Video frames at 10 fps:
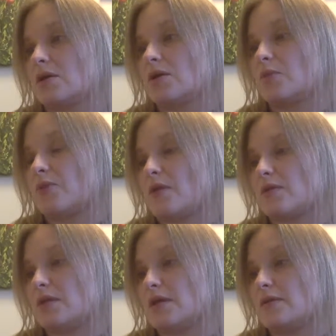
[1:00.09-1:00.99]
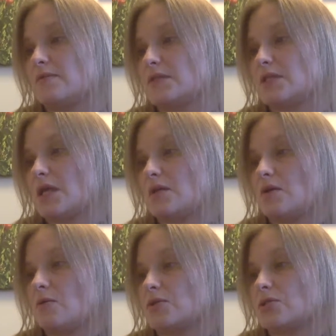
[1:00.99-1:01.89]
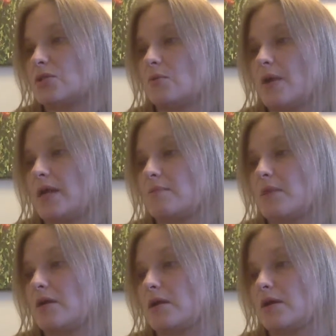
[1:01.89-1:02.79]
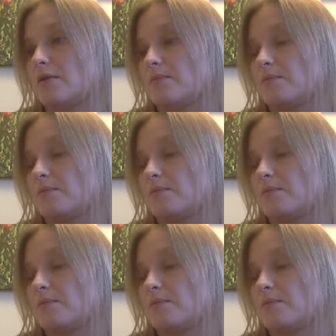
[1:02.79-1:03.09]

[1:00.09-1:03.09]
Her brother lives an ocean away in America.